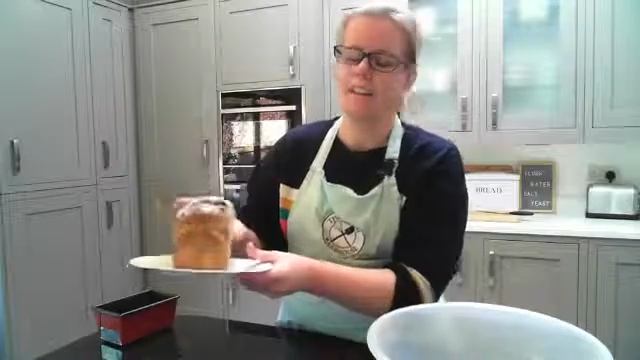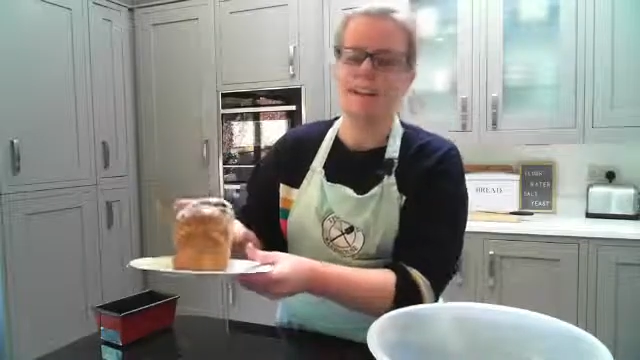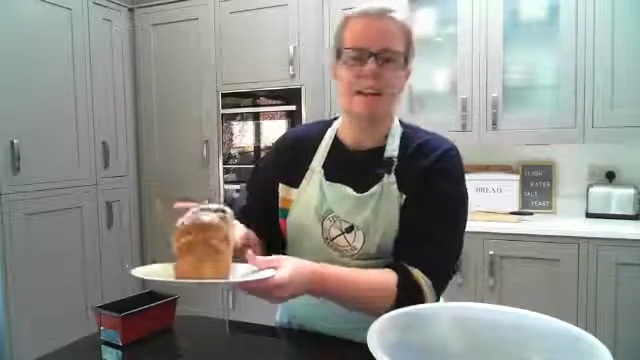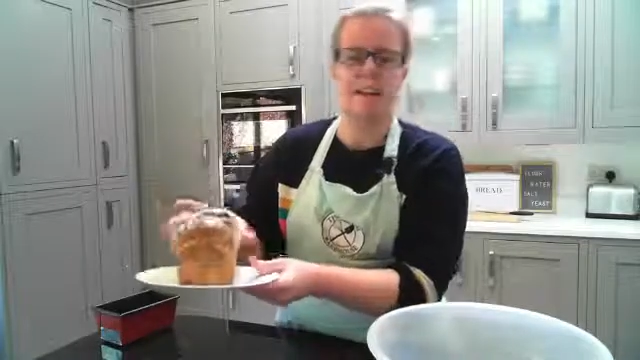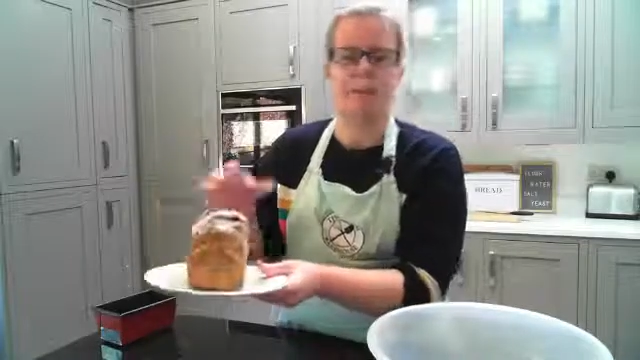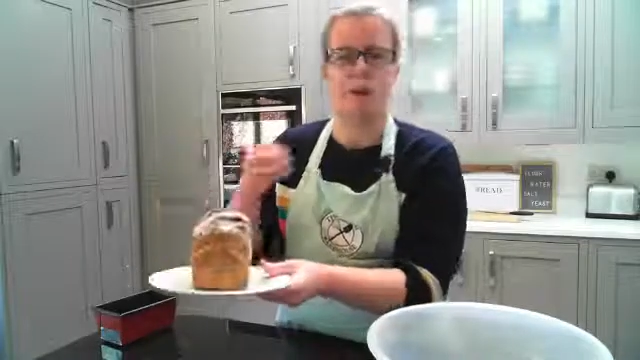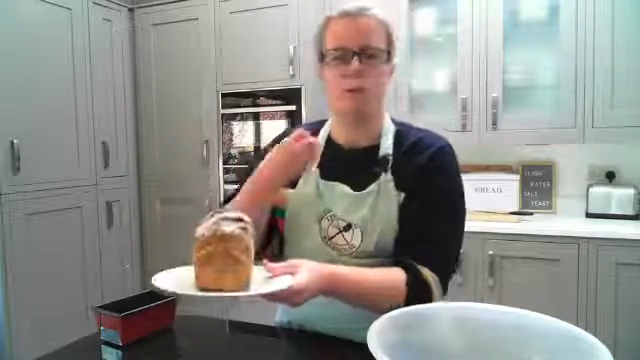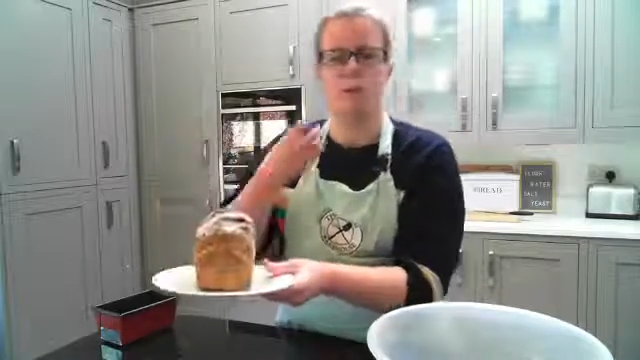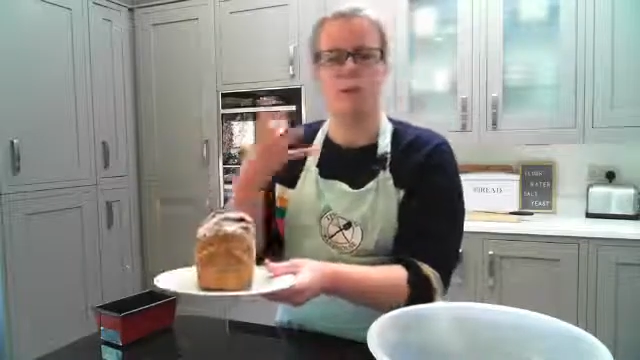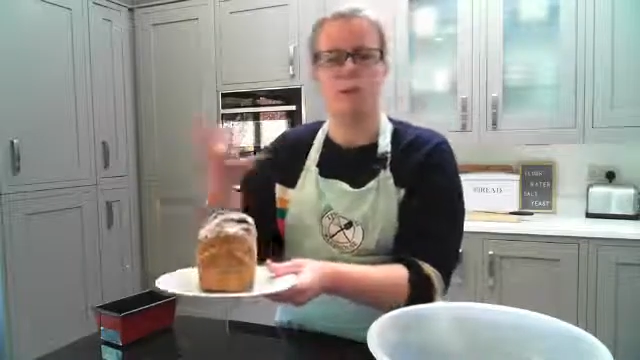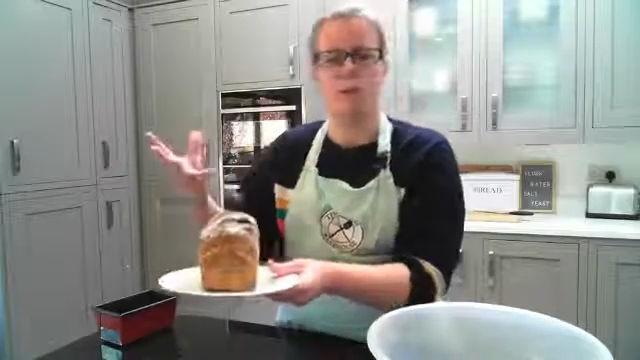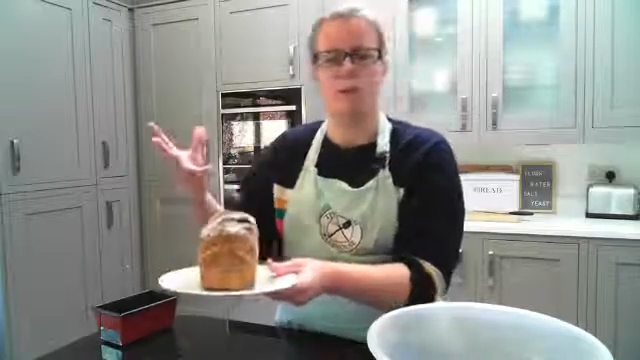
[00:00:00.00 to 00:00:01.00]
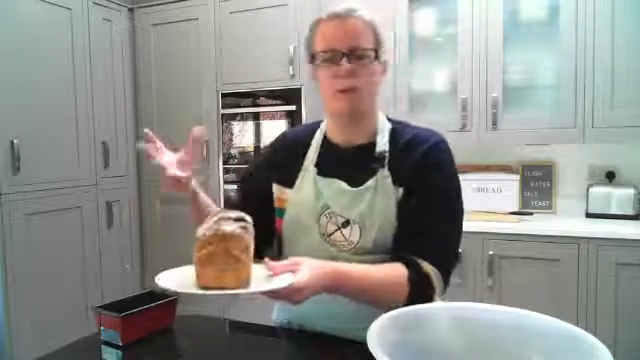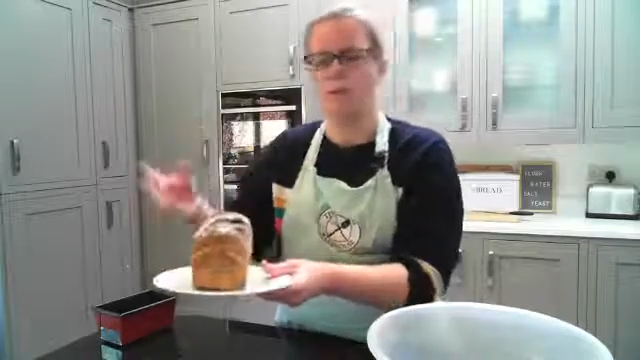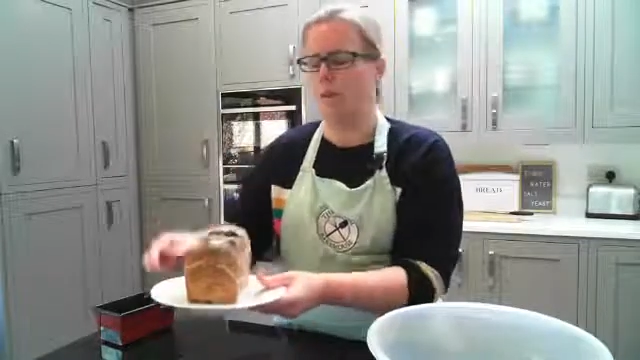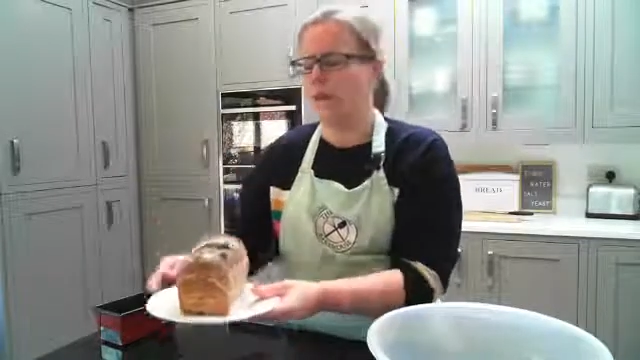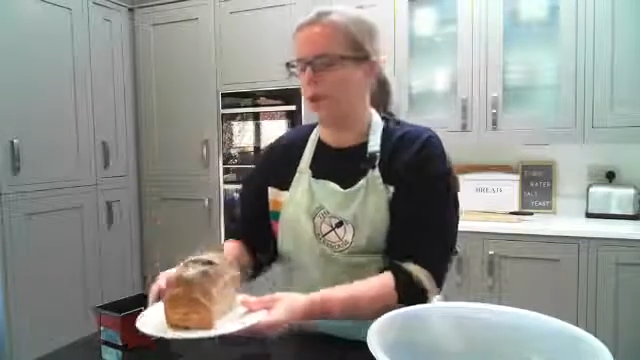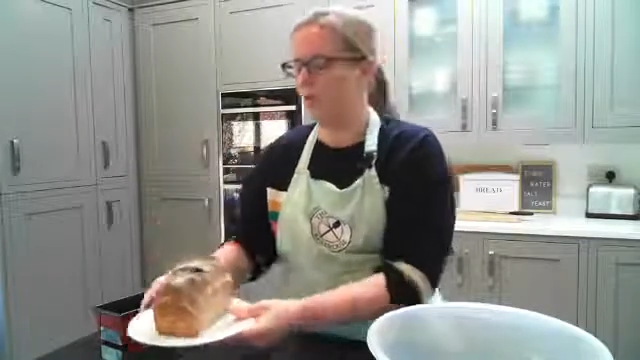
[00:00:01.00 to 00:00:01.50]
and the whole thing
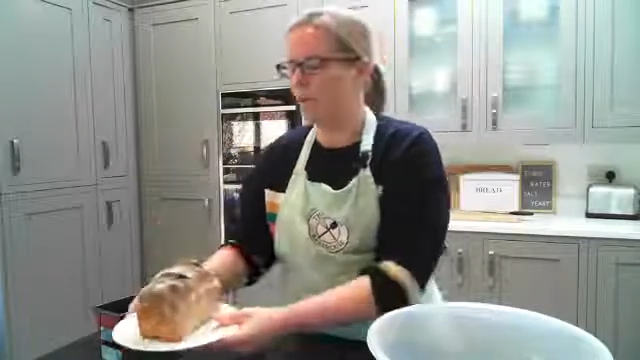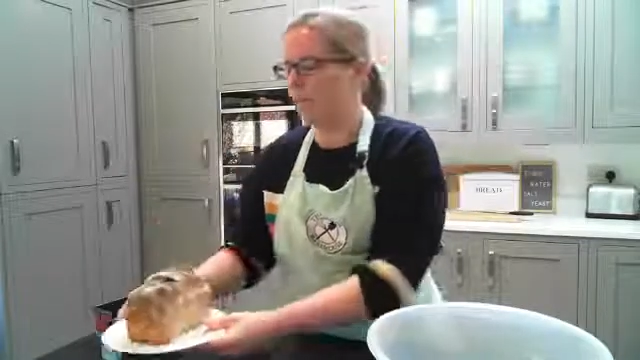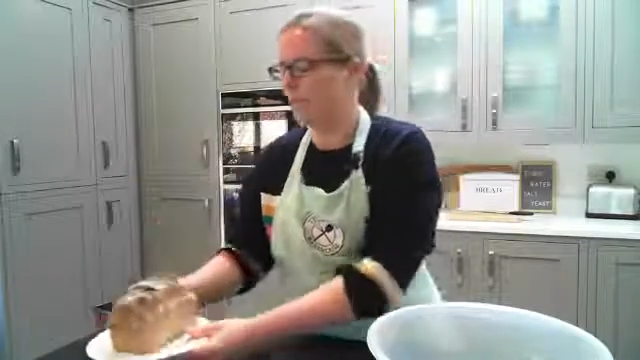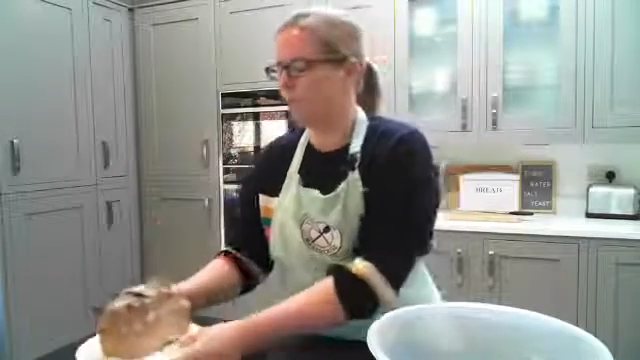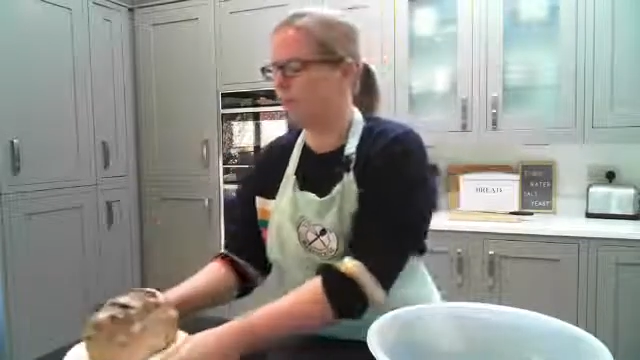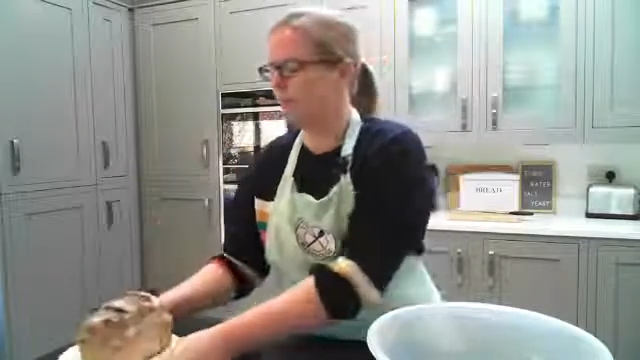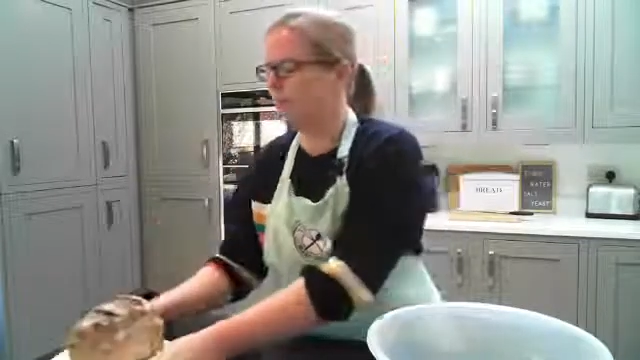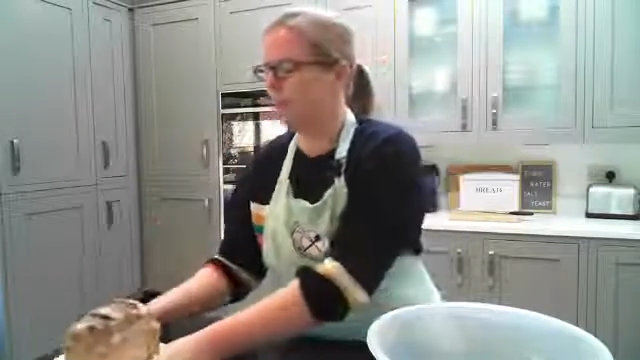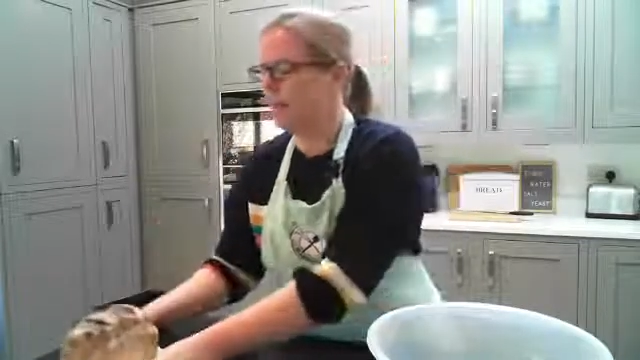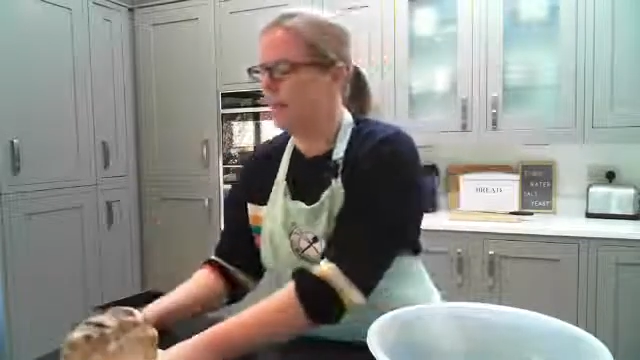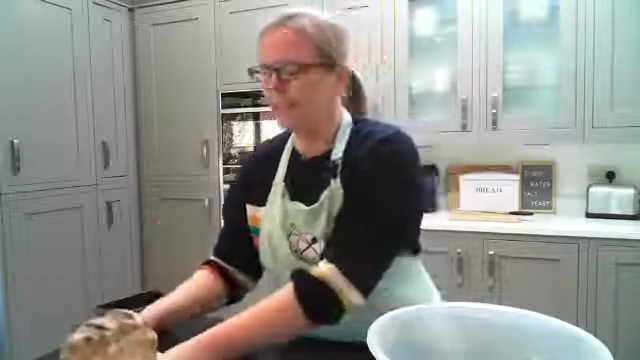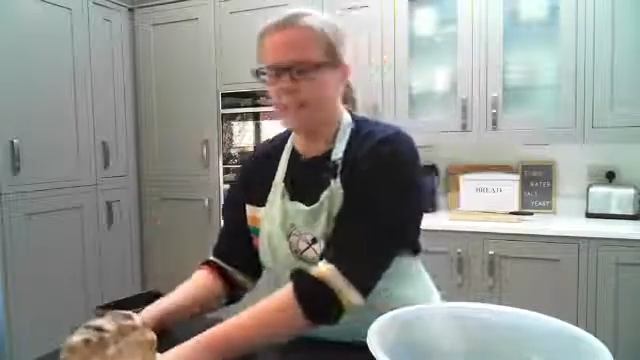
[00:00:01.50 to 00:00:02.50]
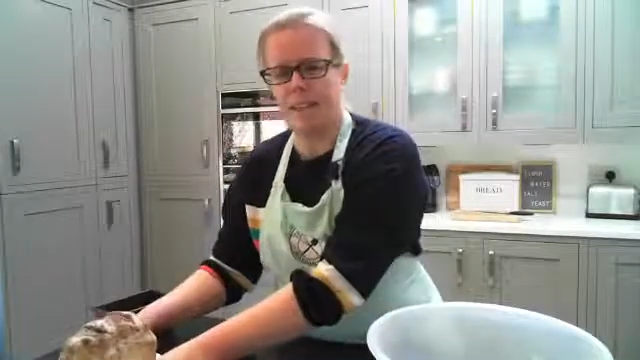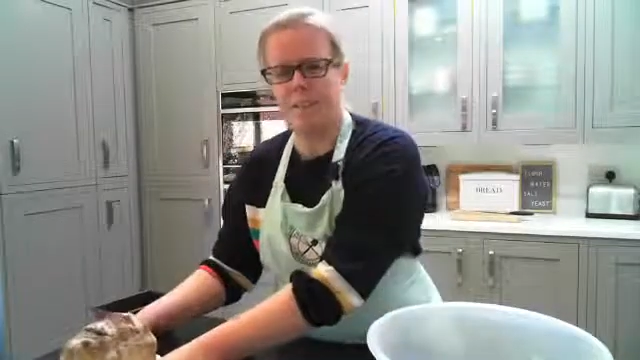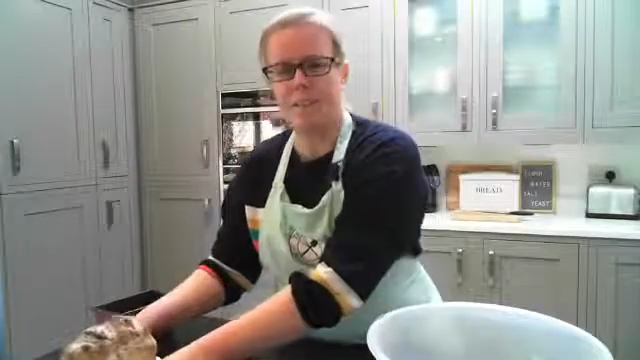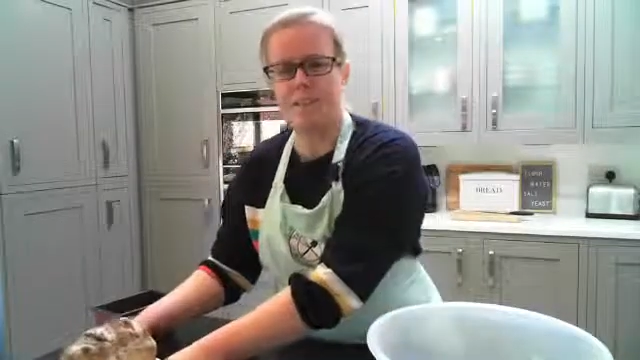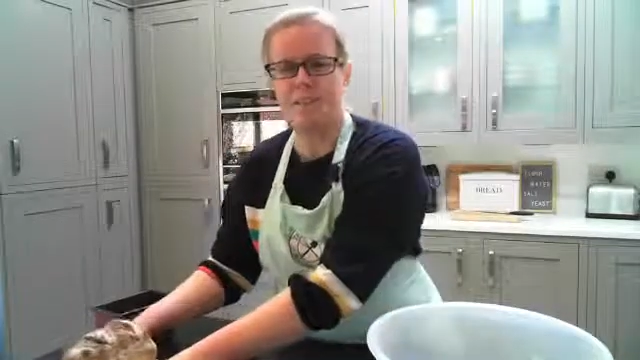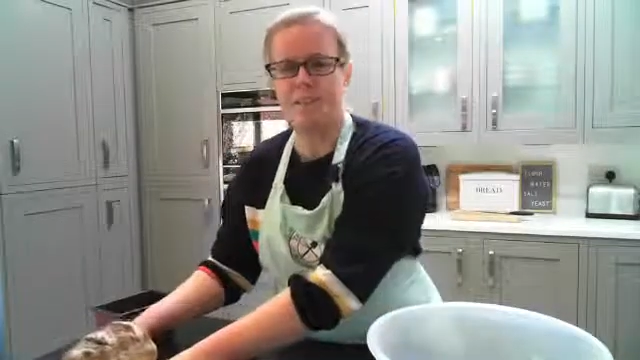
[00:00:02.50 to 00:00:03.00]
open up. Now
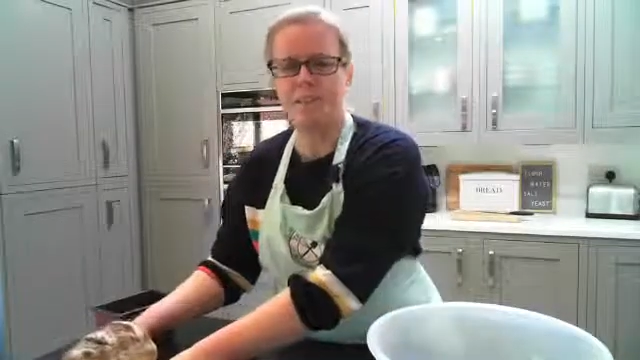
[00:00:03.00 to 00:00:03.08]
that's